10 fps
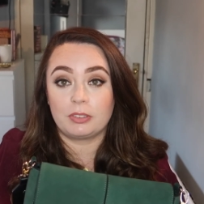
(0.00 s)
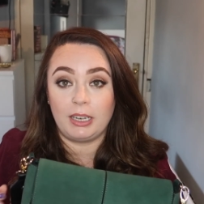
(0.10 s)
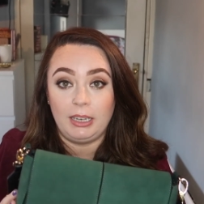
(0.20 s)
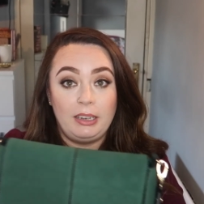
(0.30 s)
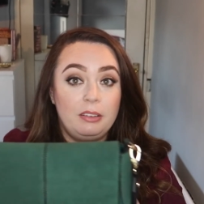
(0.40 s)
and
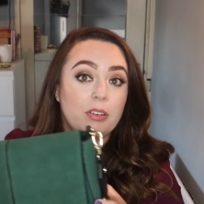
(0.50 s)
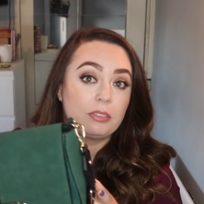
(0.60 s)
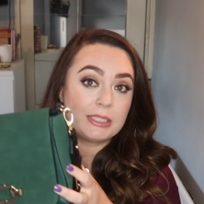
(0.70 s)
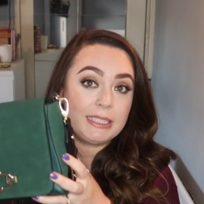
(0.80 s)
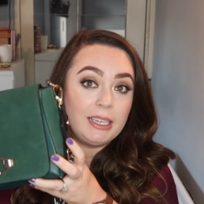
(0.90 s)
I'll leave
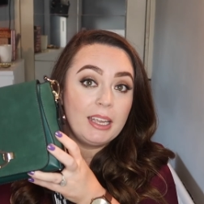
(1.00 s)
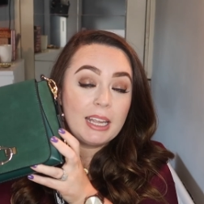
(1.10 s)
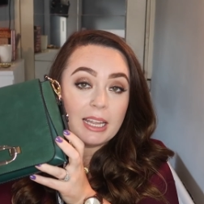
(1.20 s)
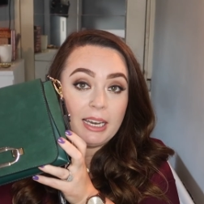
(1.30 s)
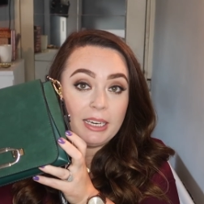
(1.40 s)
obviously
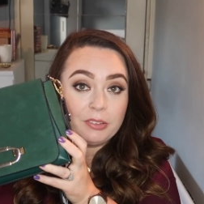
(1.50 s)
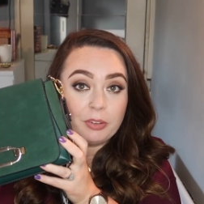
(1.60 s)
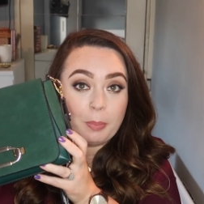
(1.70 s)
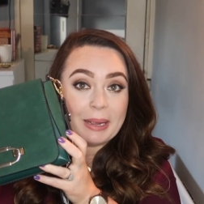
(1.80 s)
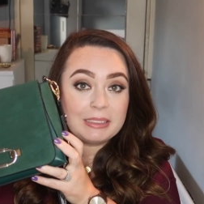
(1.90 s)
a link
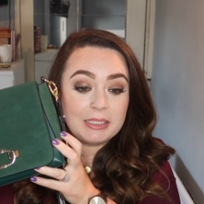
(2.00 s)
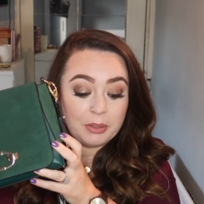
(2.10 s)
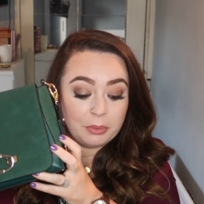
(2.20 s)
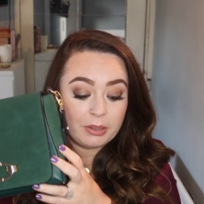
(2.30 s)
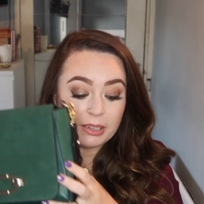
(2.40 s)
for the bag
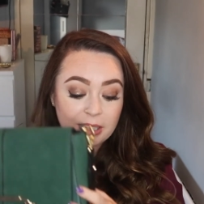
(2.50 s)
too.